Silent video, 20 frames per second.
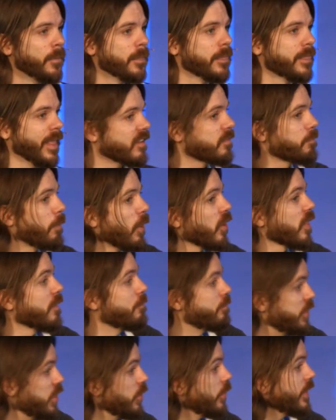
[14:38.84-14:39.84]
That's part of the
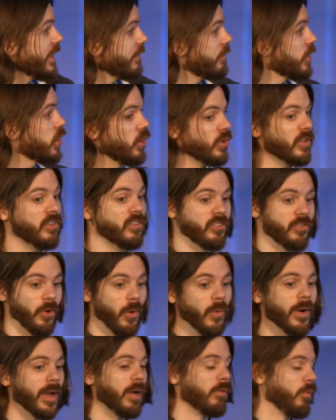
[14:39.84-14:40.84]
beauty of a good
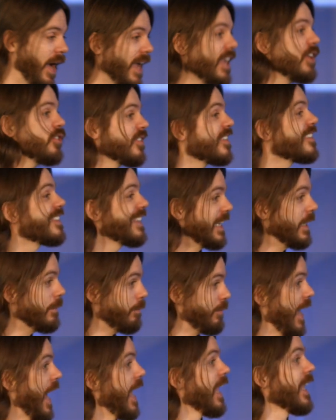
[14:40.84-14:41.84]
story, right? You just
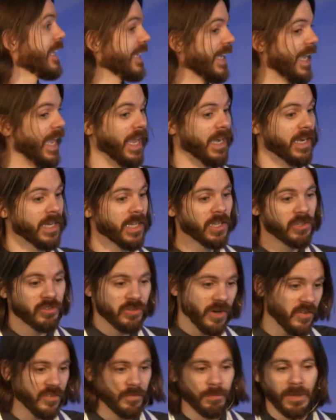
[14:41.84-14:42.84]
keep telling it.
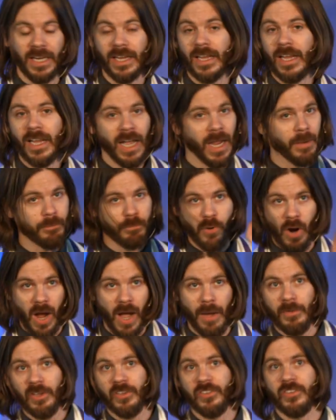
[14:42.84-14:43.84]
Trust me, I
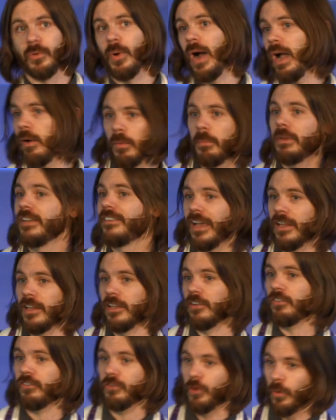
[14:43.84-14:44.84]
promise you, I will be
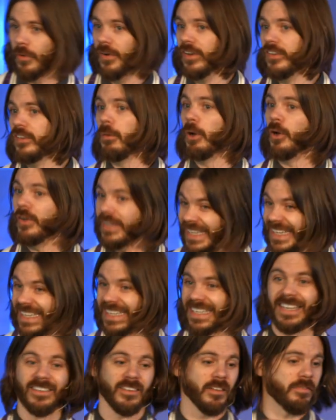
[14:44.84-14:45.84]
telling stories about
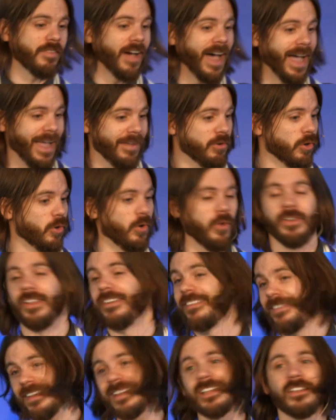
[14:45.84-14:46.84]
Eaton as a 5-year-old
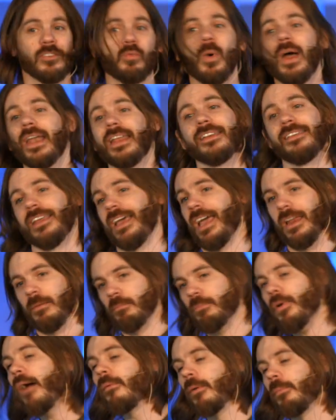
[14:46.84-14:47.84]
until his wedding day
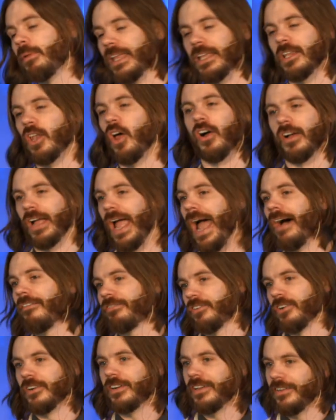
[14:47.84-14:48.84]
and probably long
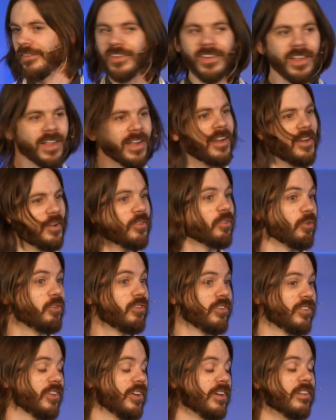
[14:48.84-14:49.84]
after, because they're
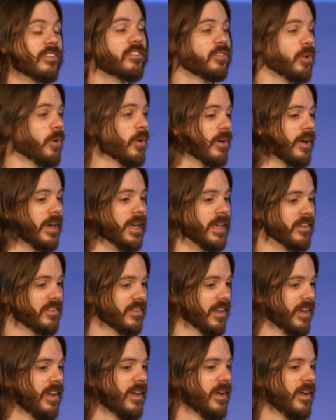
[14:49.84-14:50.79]
just good stories.